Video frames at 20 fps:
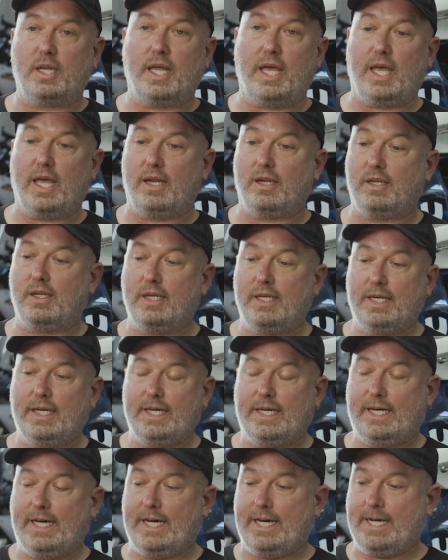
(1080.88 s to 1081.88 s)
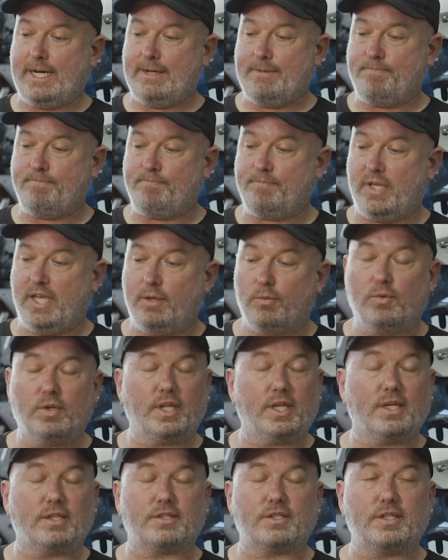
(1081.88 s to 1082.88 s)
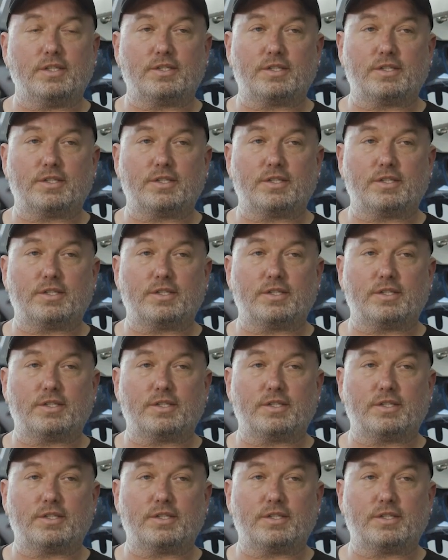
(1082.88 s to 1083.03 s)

it, and it really is an